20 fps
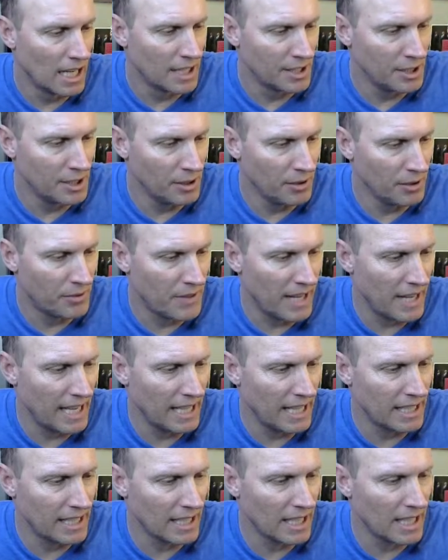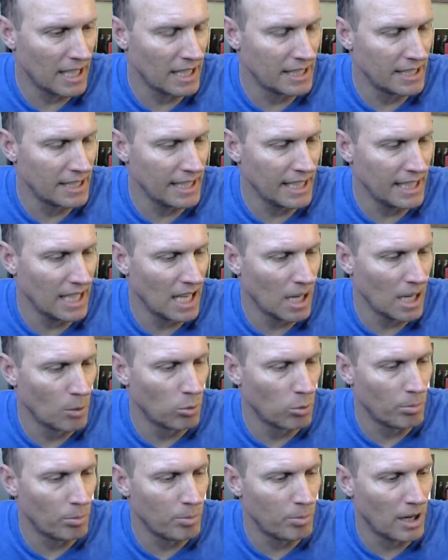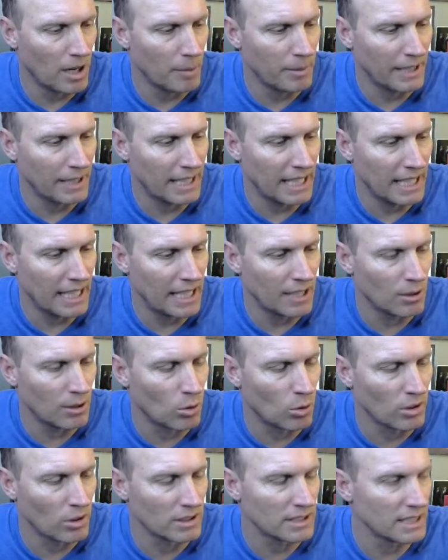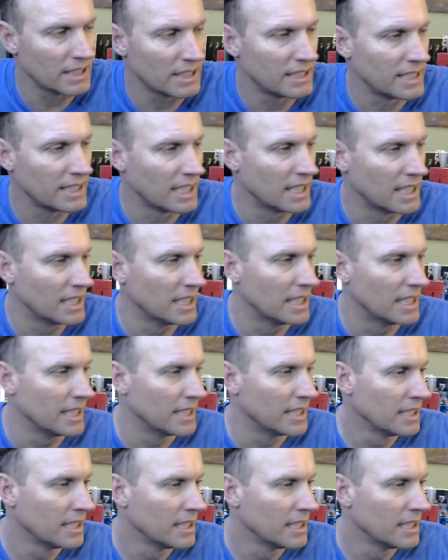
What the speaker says: Do you think D-Hub will pump again, or is it done?